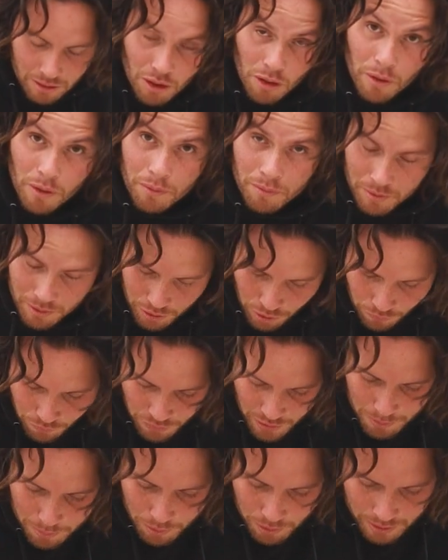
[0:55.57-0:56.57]
So you're
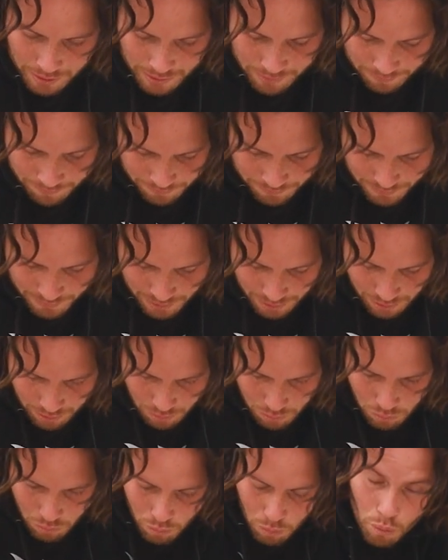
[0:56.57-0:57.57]
feebling,
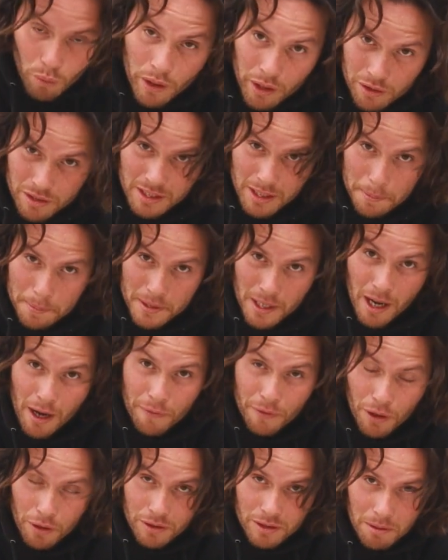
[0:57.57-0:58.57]
wheel slips
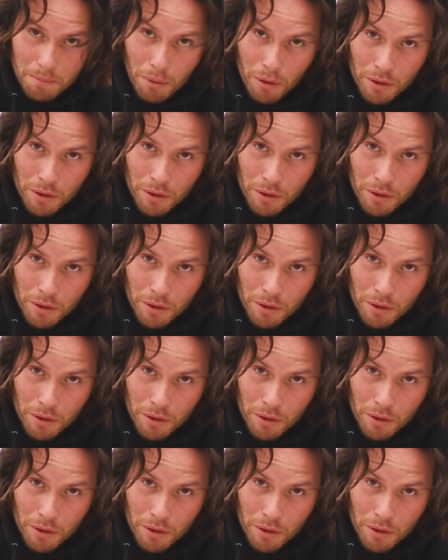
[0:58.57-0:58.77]
off, goes to